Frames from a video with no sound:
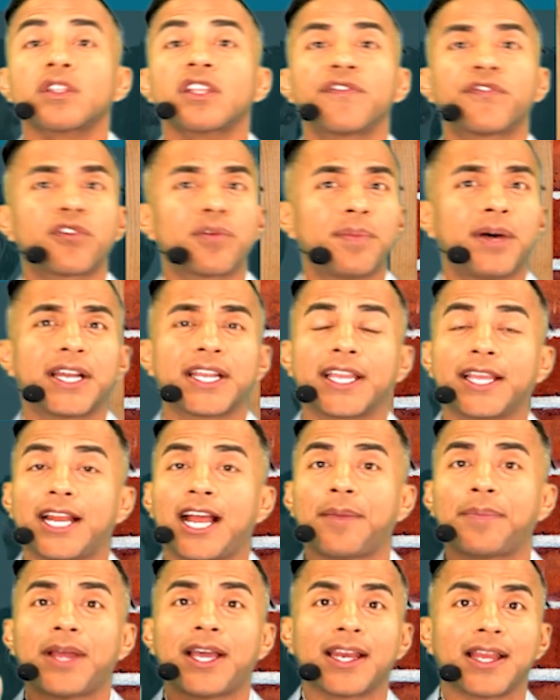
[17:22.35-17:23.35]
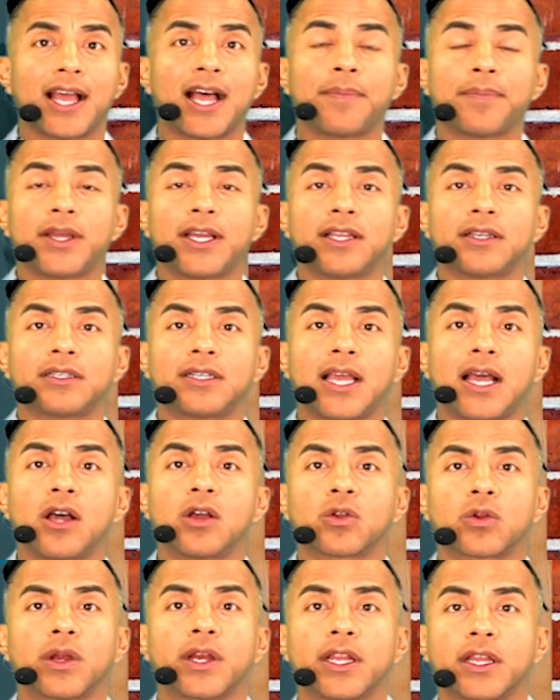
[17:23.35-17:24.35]
for money. And I'm not
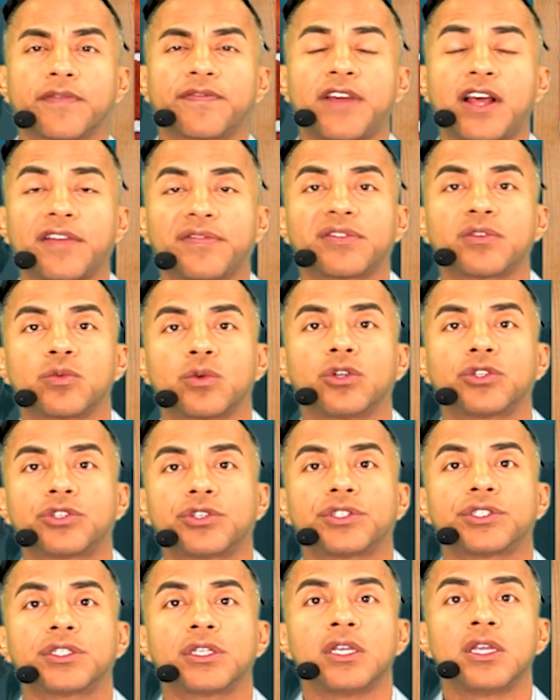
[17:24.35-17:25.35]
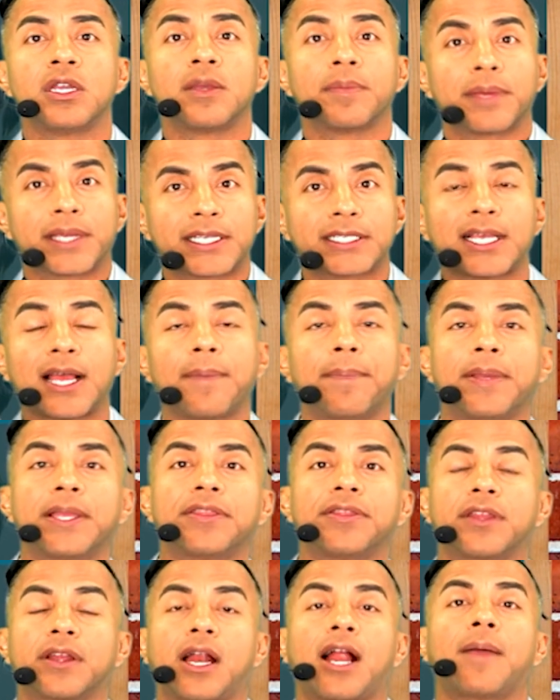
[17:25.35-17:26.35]
downgrading flat fee realtors because I've
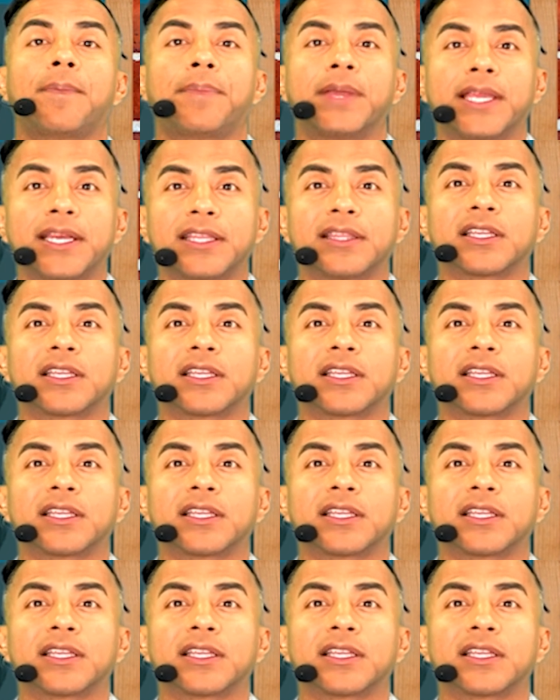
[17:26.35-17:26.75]
been there. I've been in